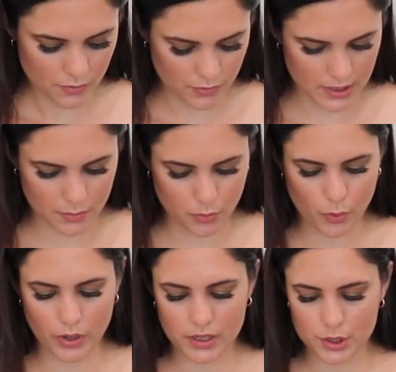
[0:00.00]
Really
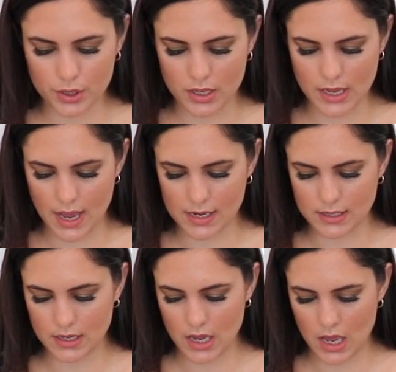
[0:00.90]
important to get